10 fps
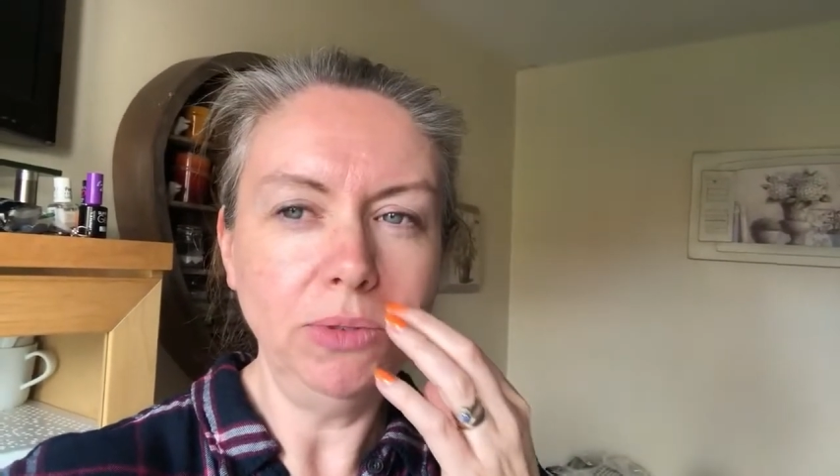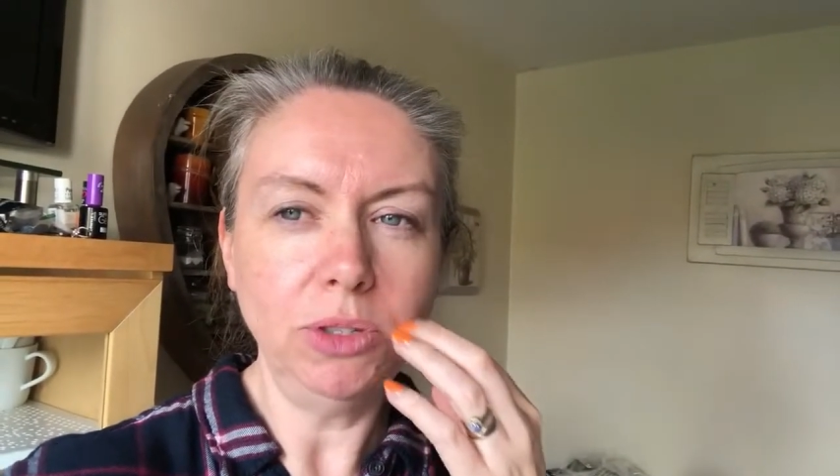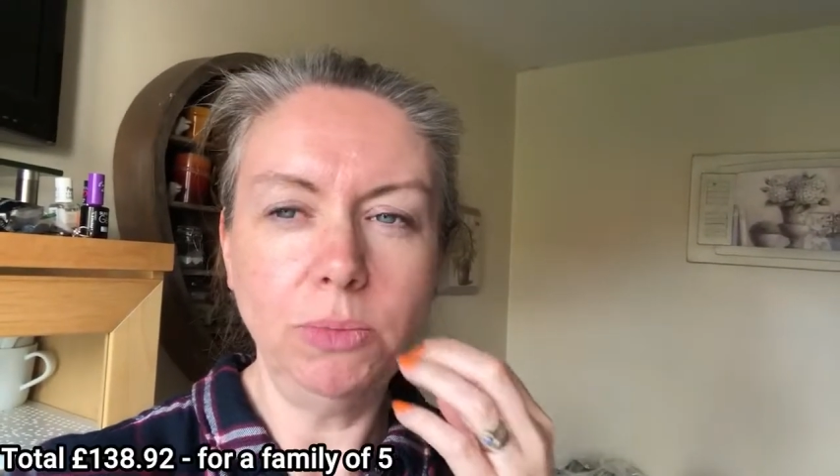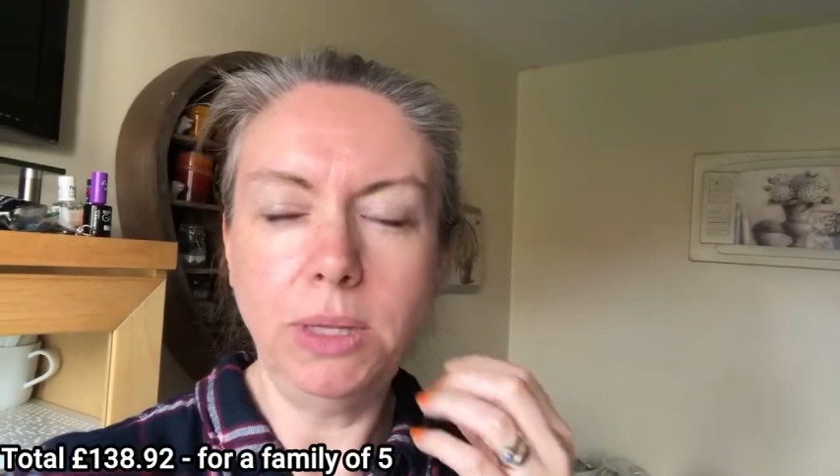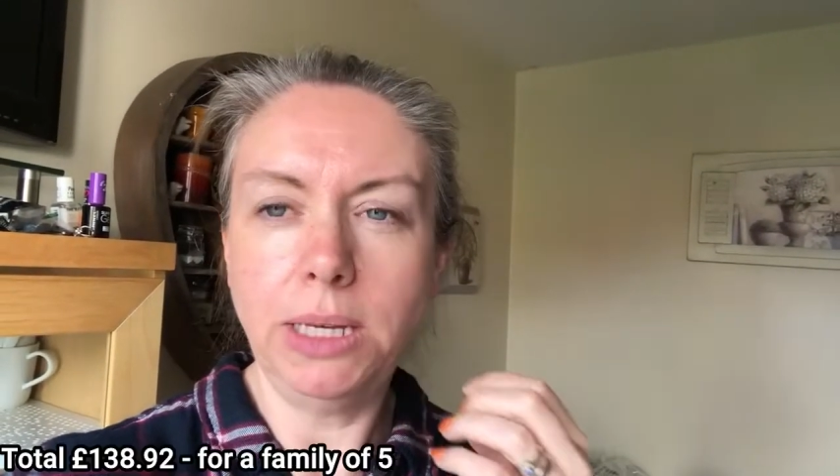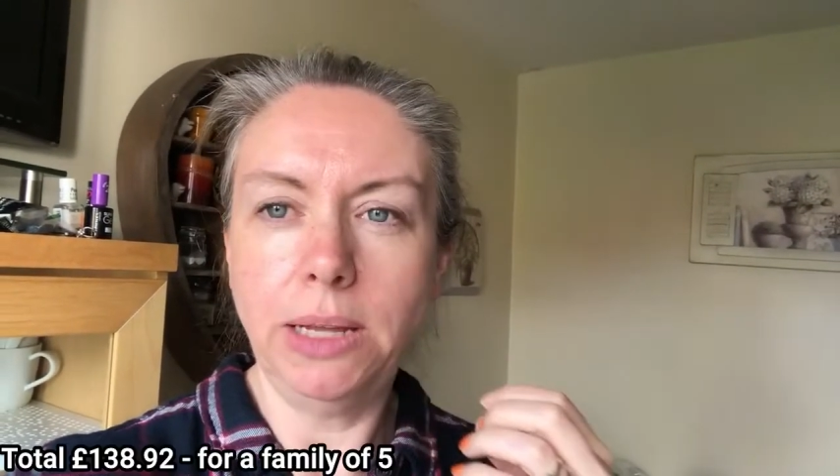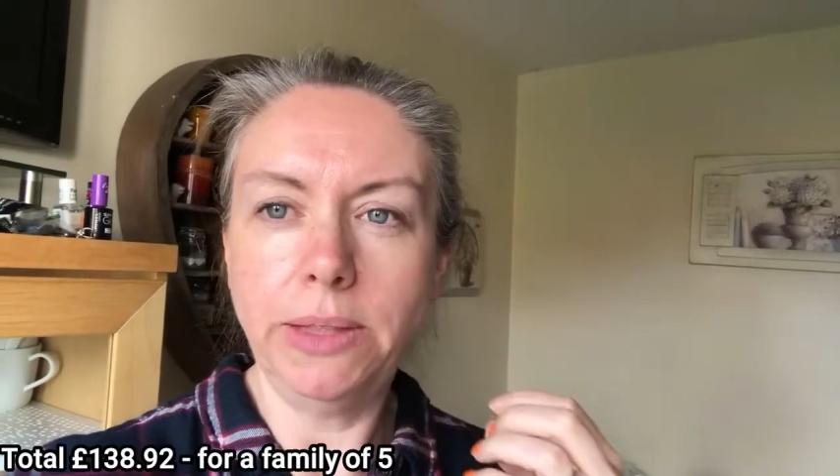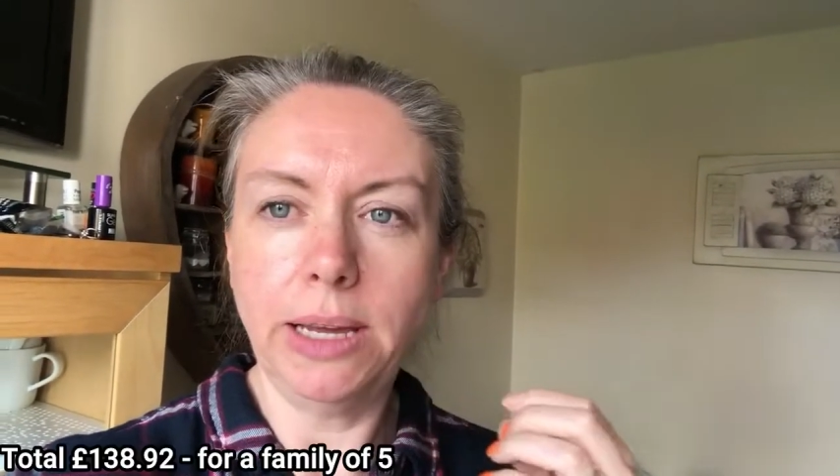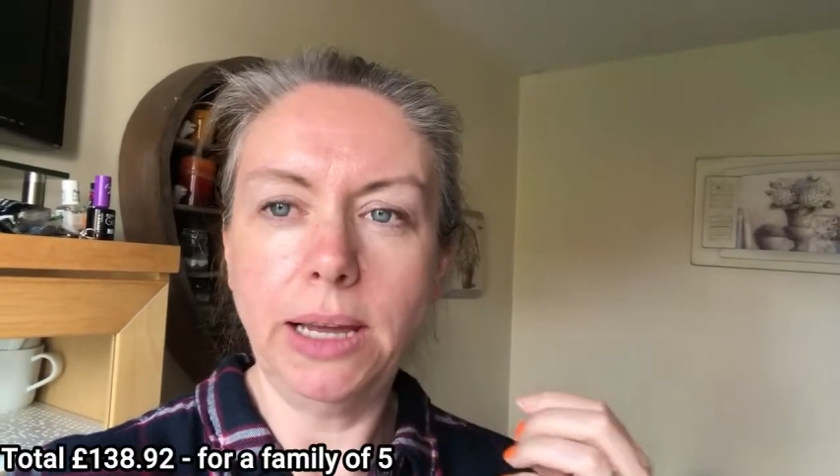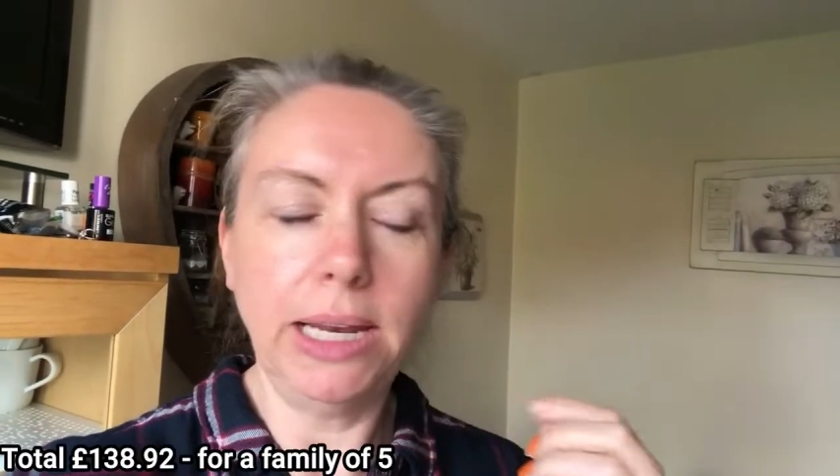something like
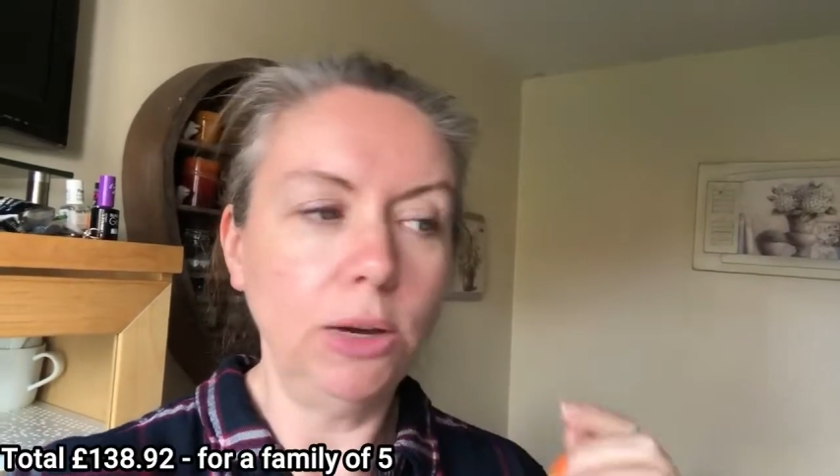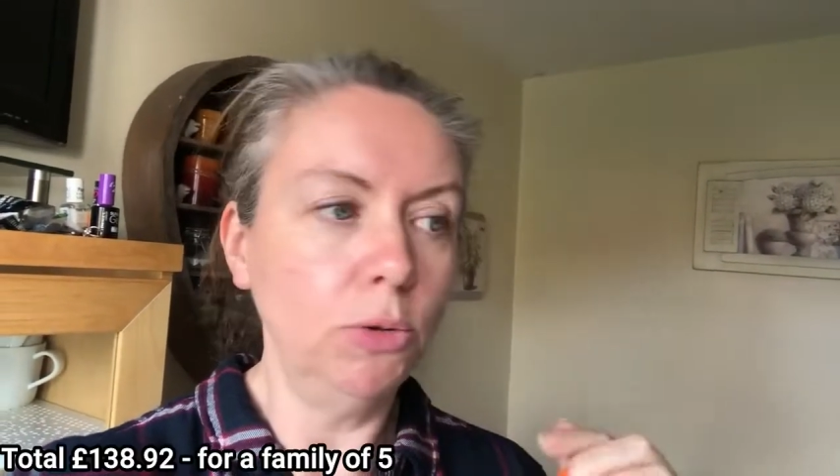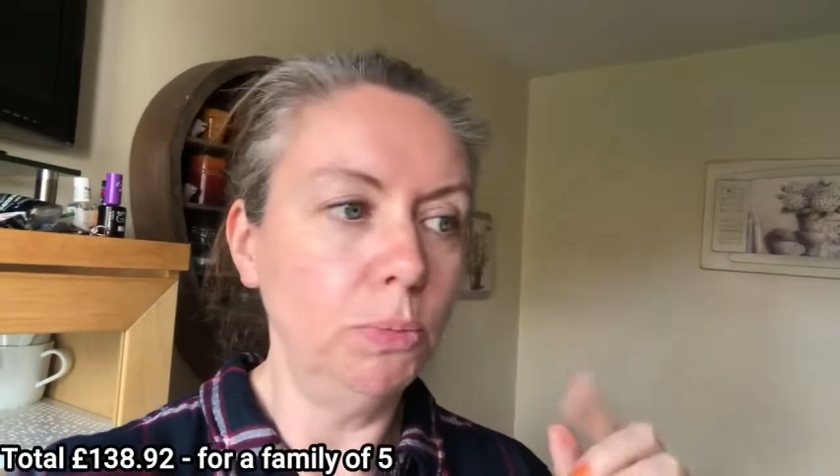that, and I'll